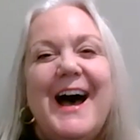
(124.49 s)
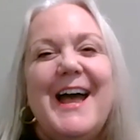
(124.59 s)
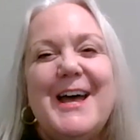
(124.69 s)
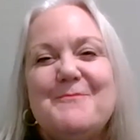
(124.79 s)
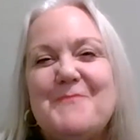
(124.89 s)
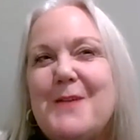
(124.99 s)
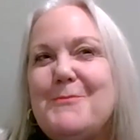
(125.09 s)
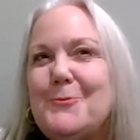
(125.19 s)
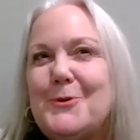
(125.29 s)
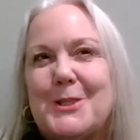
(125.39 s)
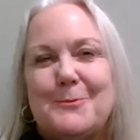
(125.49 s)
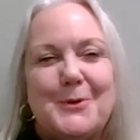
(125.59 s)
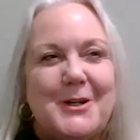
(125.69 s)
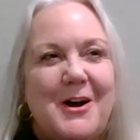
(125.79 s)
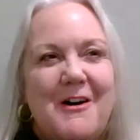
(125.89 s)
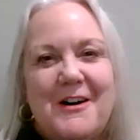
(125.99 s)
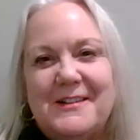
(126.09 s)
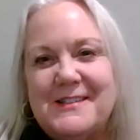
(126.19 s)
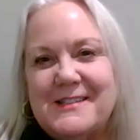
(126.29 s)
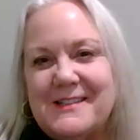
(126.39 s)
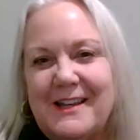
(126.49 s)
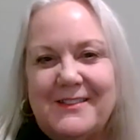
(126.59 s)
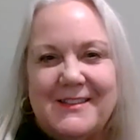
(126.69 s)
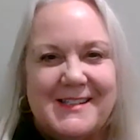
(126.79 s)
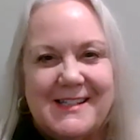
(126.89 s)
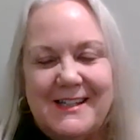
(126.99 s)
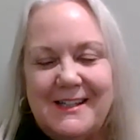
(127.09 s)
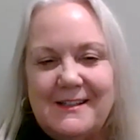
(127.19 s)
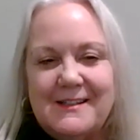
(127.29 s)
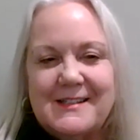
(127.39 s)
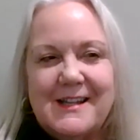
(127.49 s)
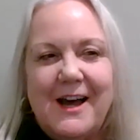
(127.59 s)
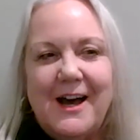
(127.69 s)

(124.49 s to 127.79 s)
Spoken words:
and maybe with the pecans and the seeds,